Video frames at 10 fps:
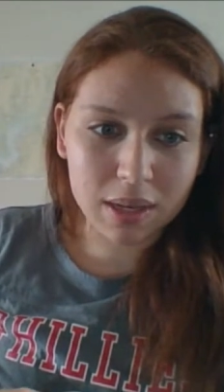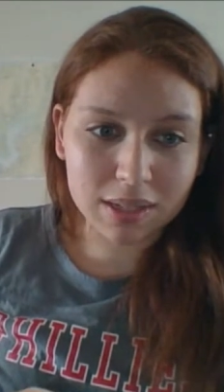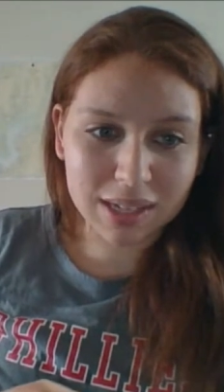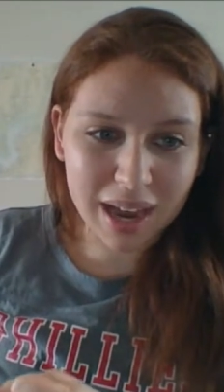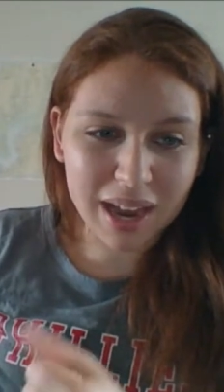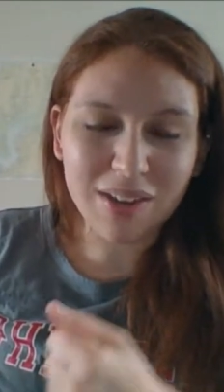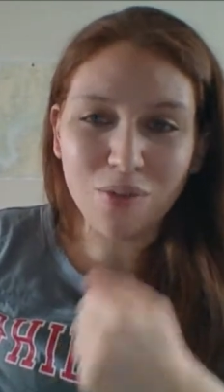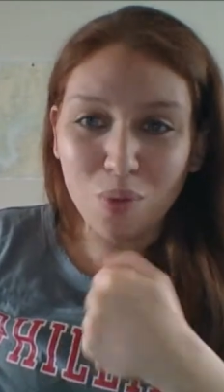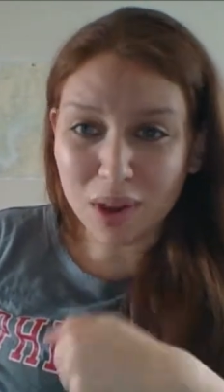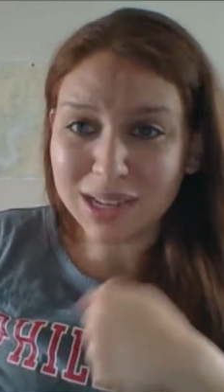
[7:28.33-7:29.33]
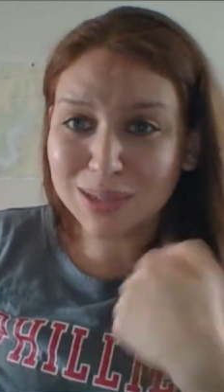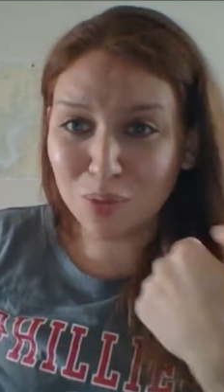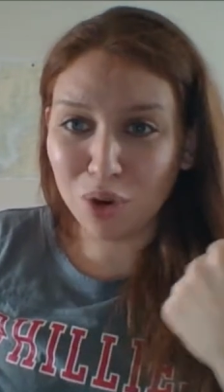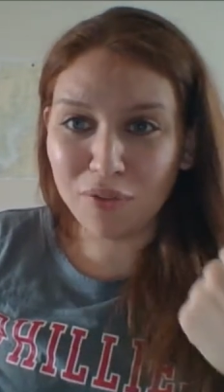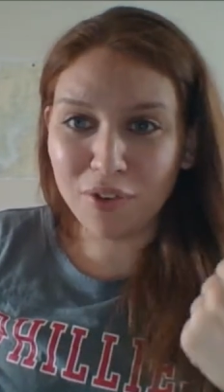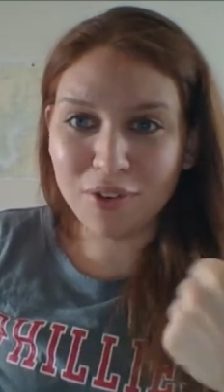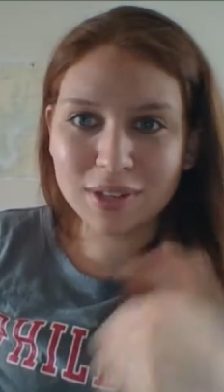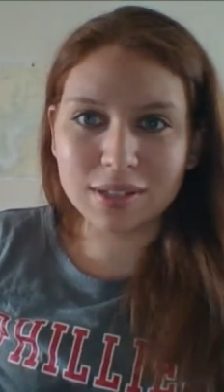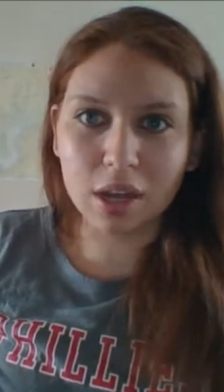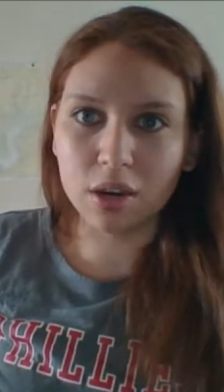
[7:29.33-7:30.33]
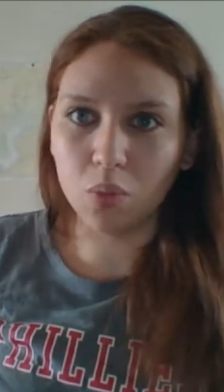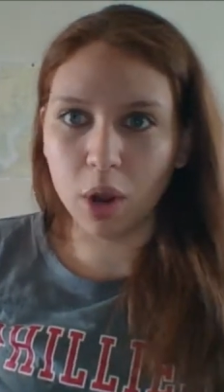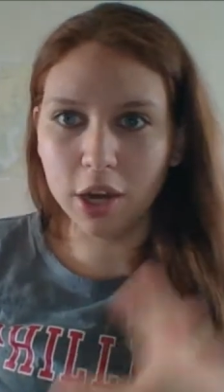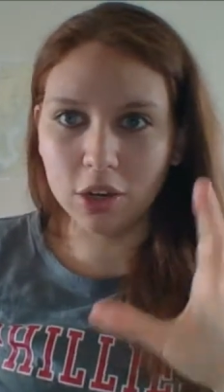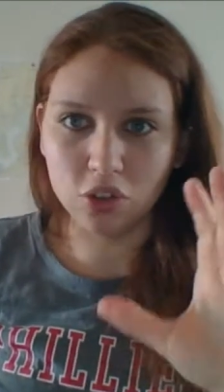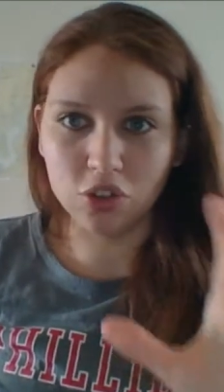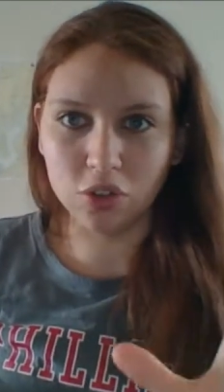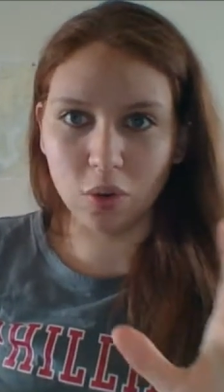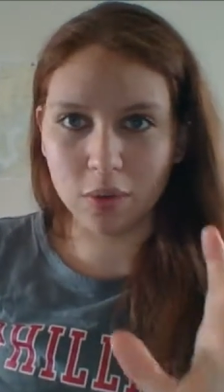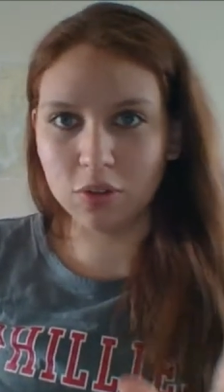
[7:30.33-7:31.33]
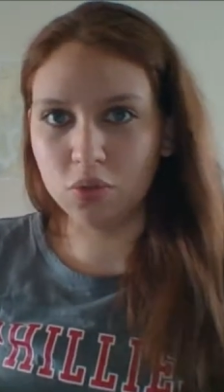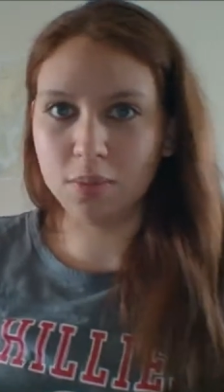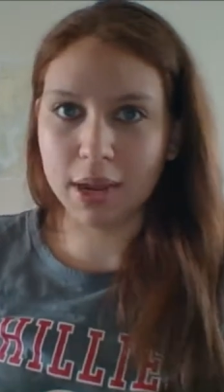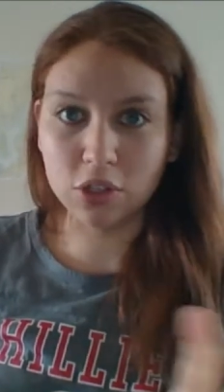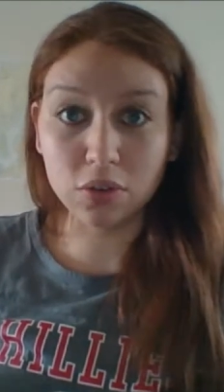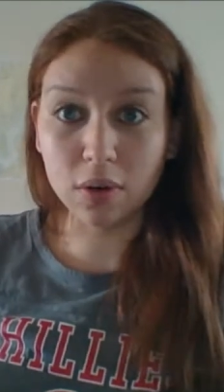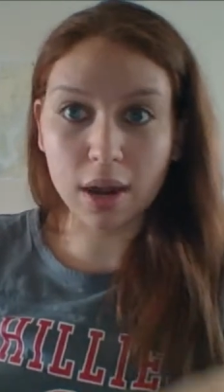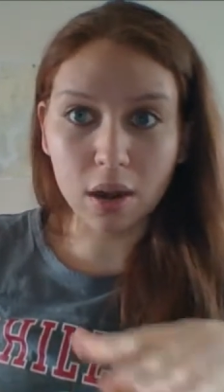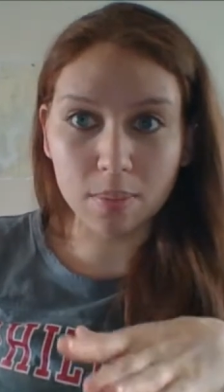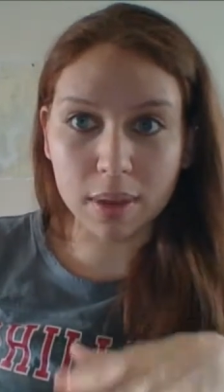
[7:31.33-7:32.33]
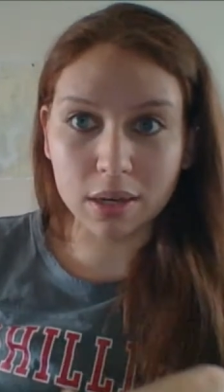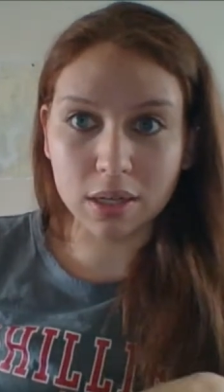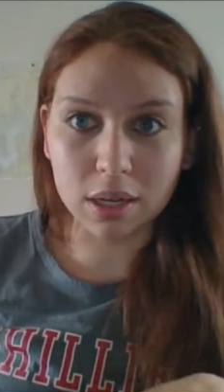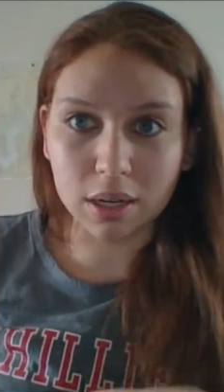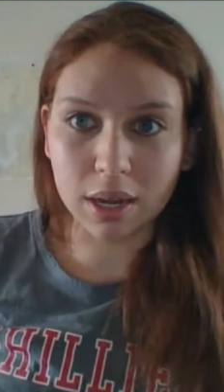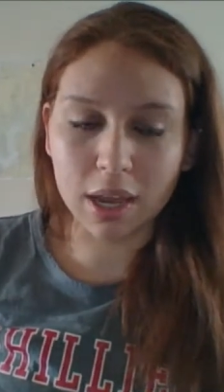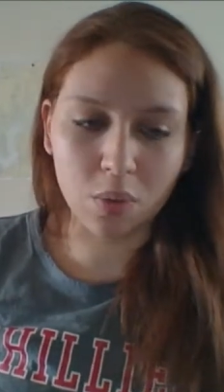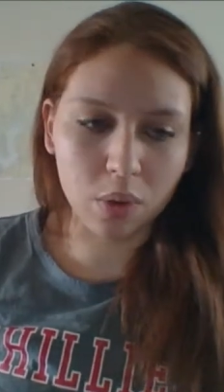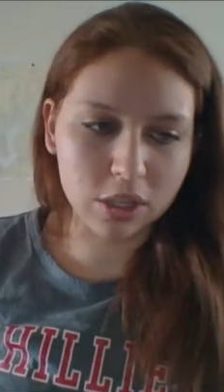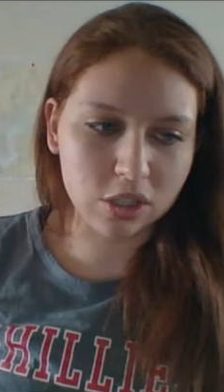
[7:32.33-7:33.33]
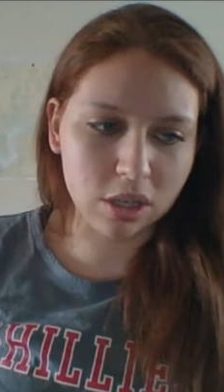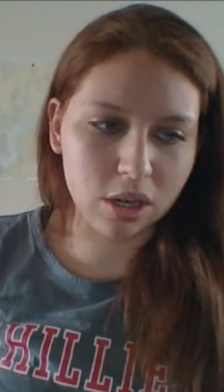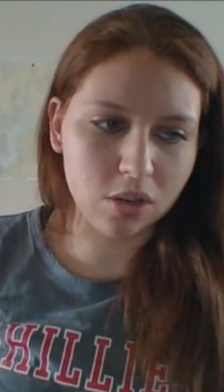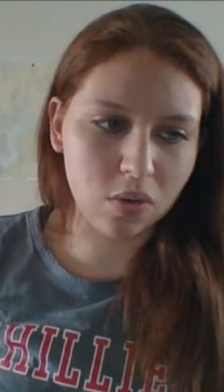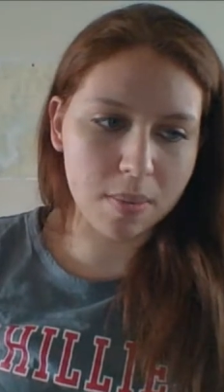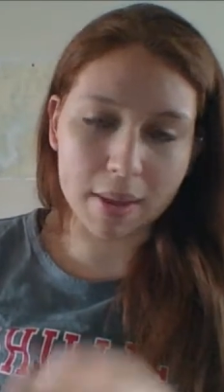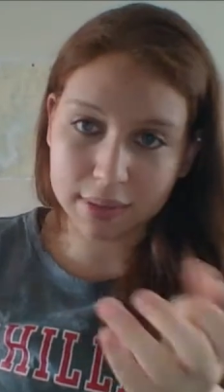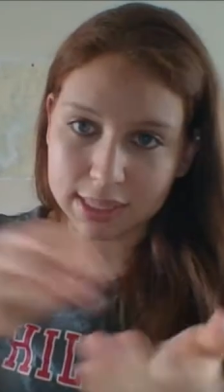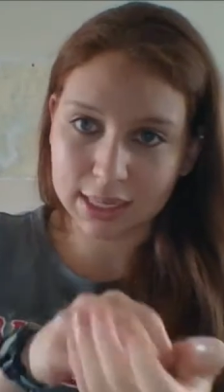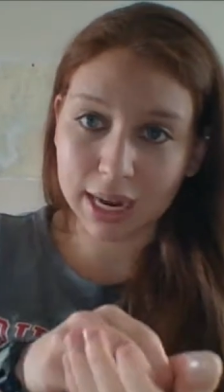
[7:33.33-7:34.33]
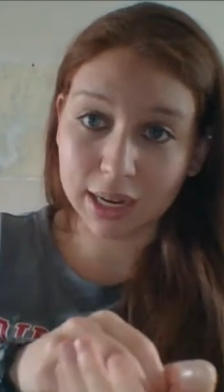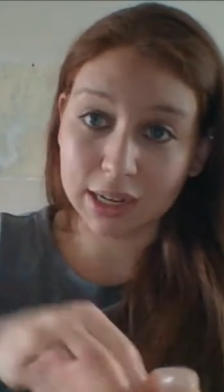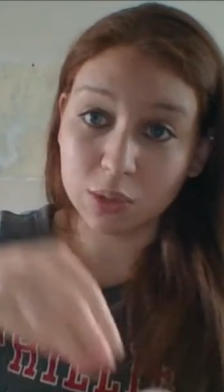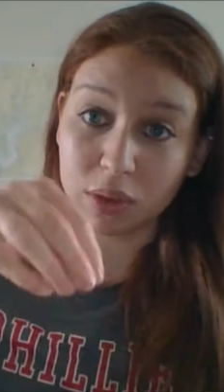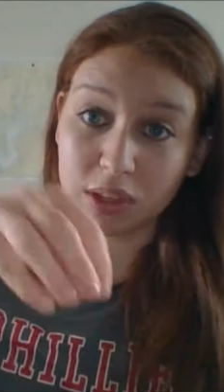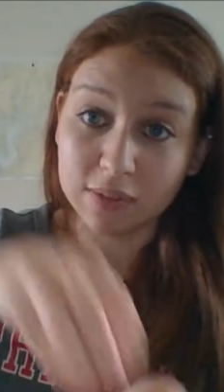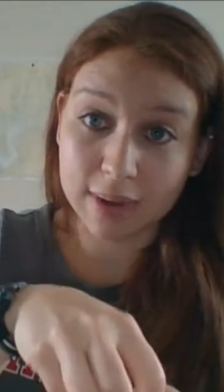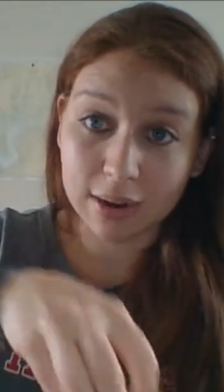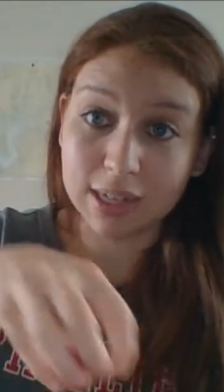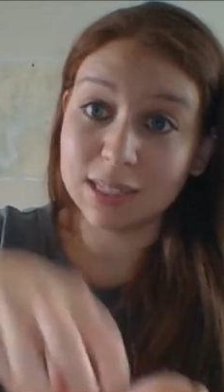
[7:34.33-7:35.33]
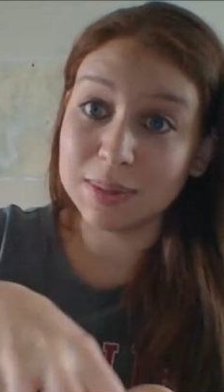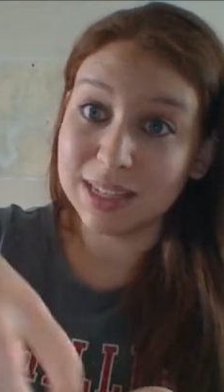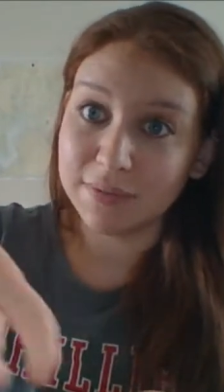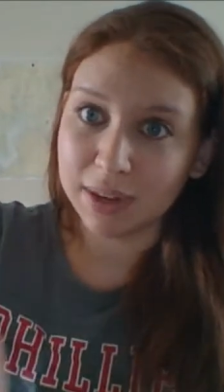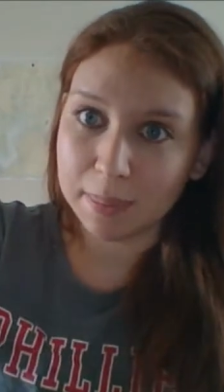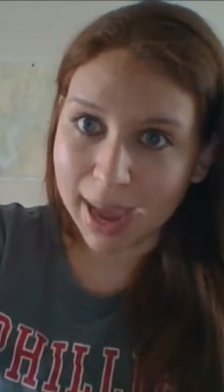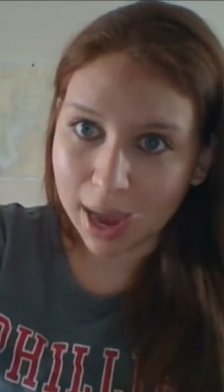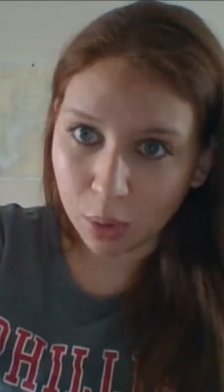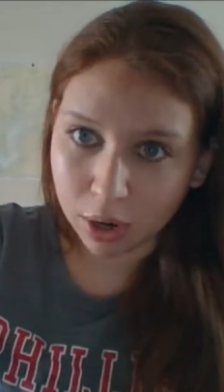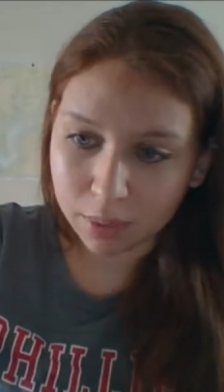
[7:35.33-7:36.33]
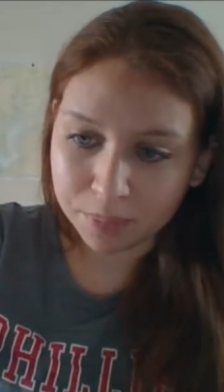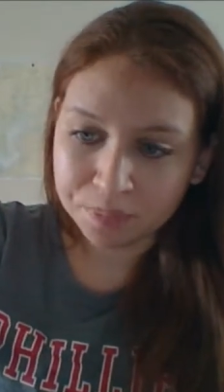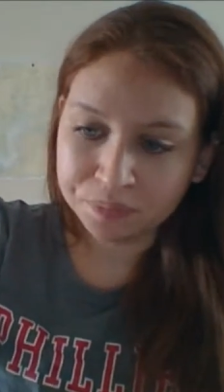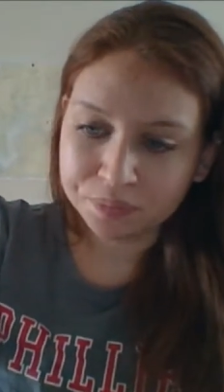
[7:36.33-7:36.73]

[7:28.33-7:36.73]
because it kind of was more focused on when is she going to master airbending, and what is she going to do about this antagonist with this very specific power.